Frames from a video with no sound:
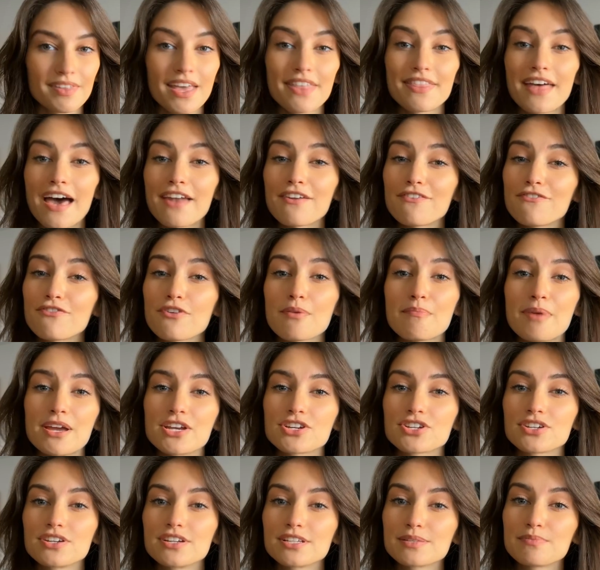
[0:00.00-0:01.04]
That
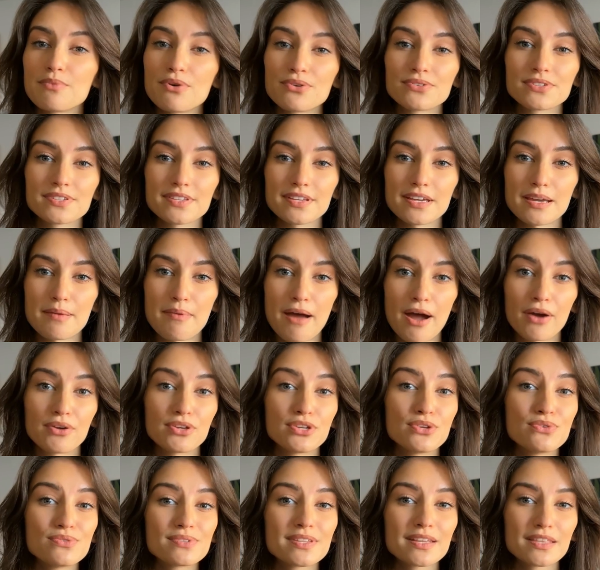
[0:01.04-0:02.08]
information is mostly
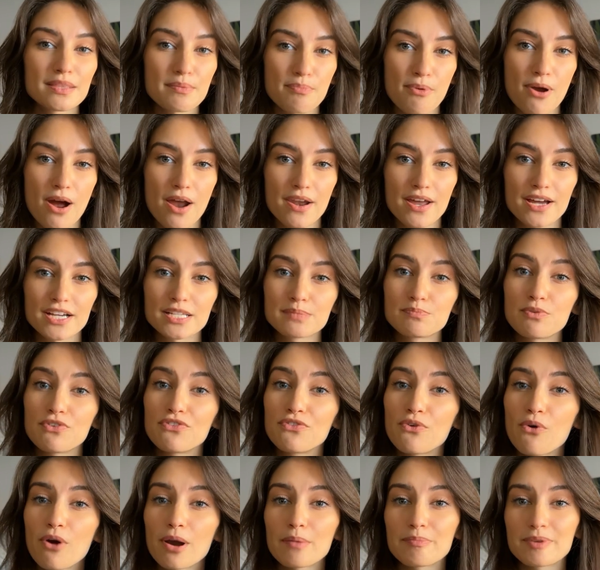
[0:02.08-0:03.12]
about using the products
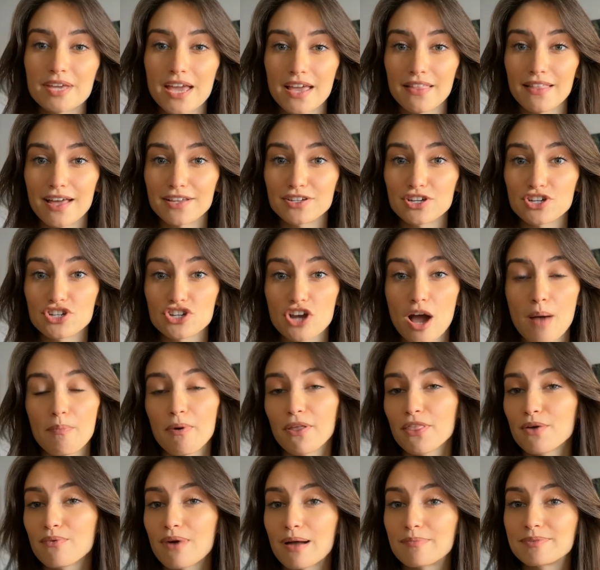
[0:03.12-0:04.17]
before being led to shop
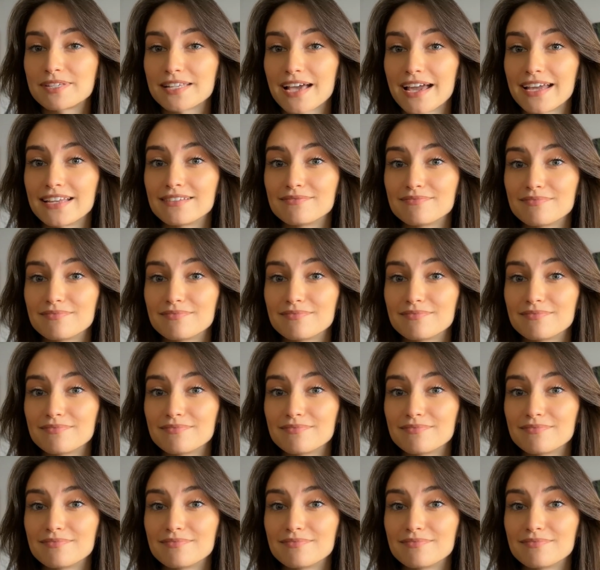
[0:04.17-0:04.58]
on the website.